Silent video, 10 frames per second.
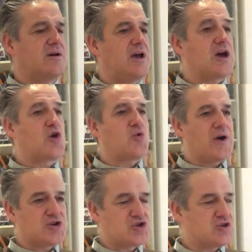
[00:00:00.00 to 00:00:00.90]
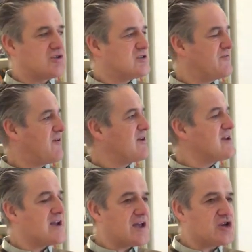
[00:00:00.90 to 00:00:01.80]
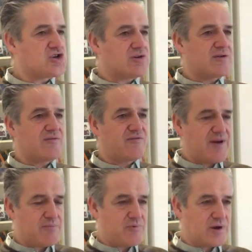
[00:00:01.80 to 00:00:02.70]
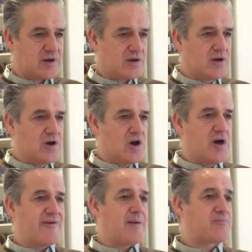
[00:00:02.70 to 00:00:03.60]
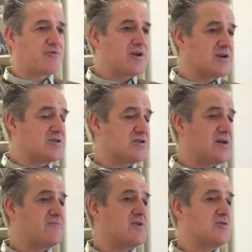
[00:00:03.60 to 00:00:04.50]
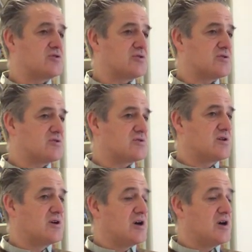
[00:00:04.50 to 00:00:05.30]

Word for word: It questions the very nature and fabric of our preconceived notions,